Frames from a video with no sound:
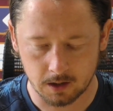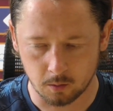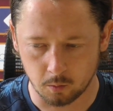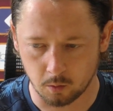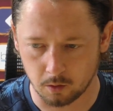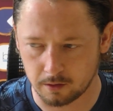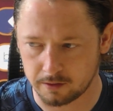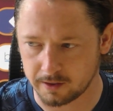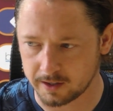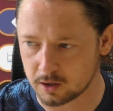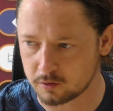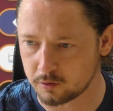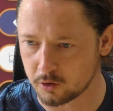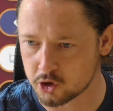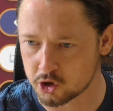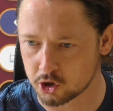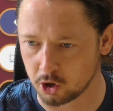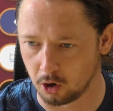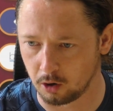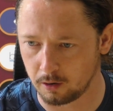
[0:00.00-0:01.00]
one thing's for
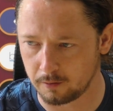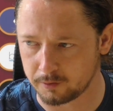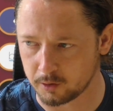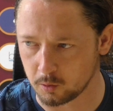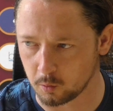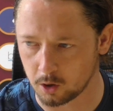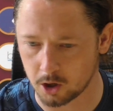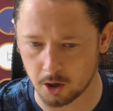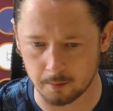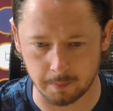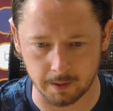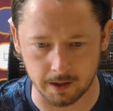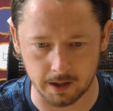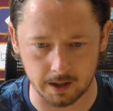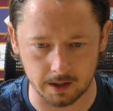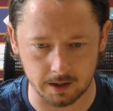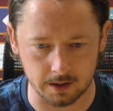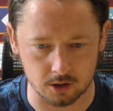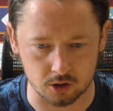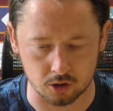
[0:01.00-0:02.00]
sure, if you want to
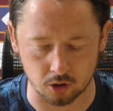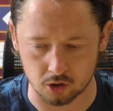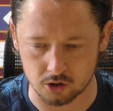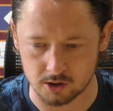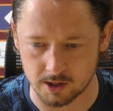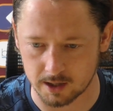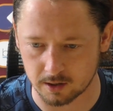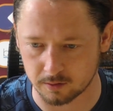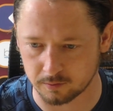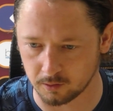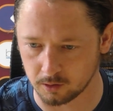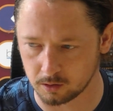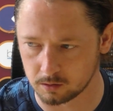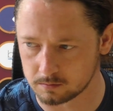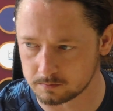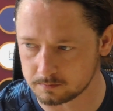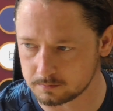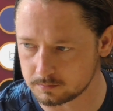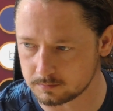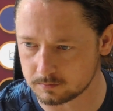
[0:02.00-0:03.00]
be
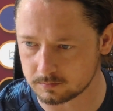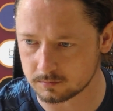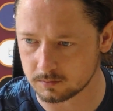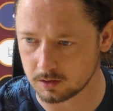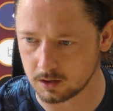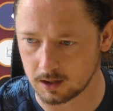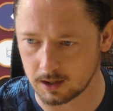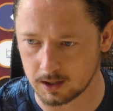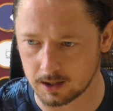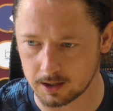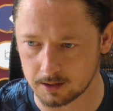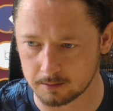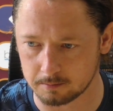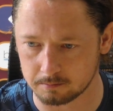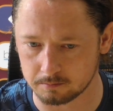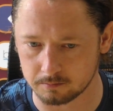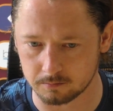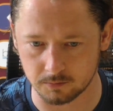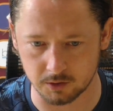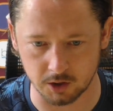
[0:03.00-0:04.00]
successful, you're
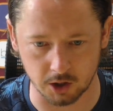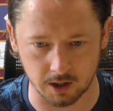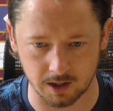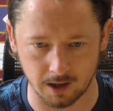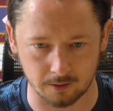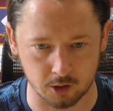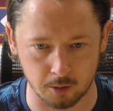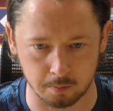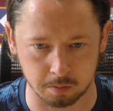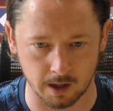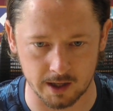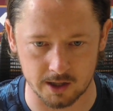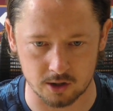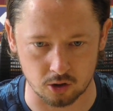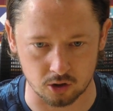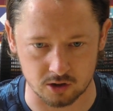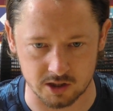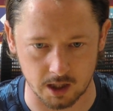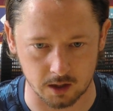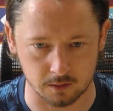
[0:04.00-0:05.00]
going to have to play in
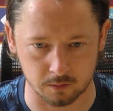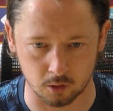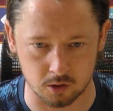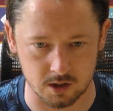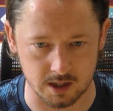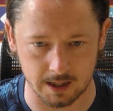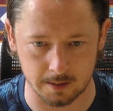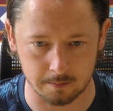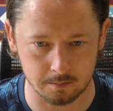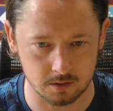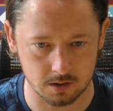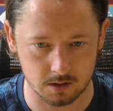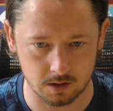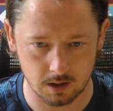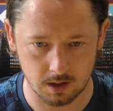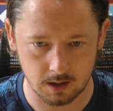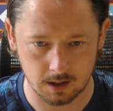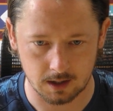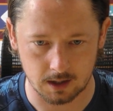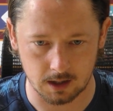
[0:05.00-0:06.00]
successful teams.
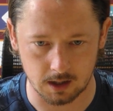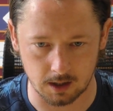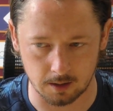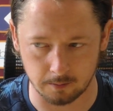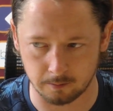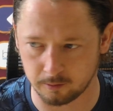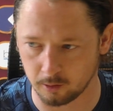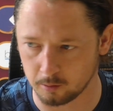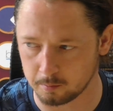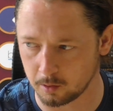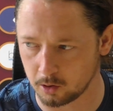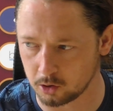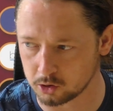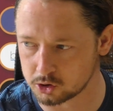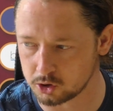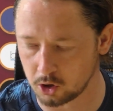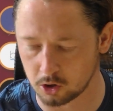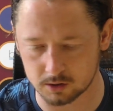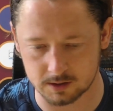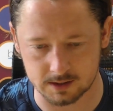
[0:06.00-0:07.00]
Football
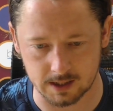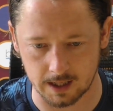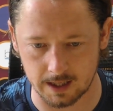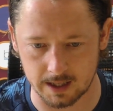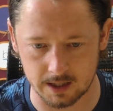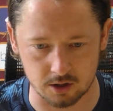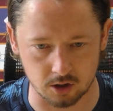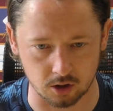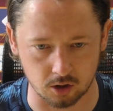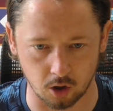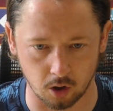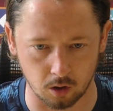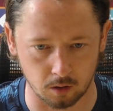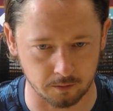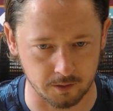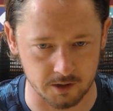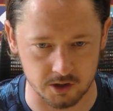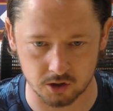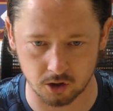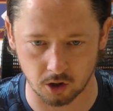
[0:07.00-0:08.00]
is not tennis or
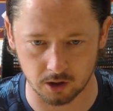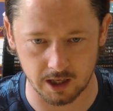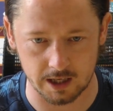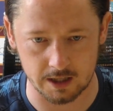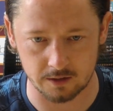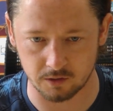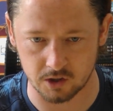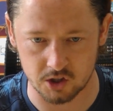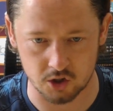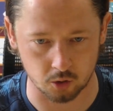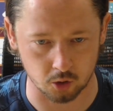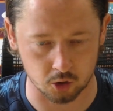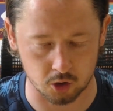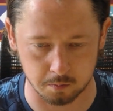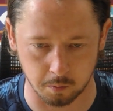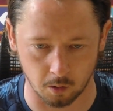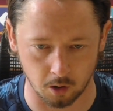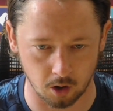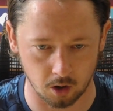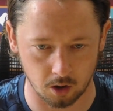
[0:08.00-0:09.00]
golf, it's not an individual
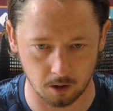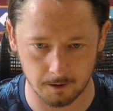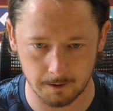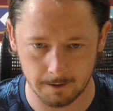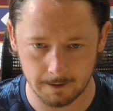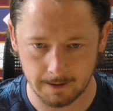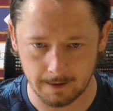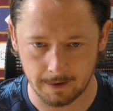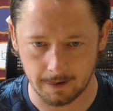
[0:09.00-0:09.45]
sport.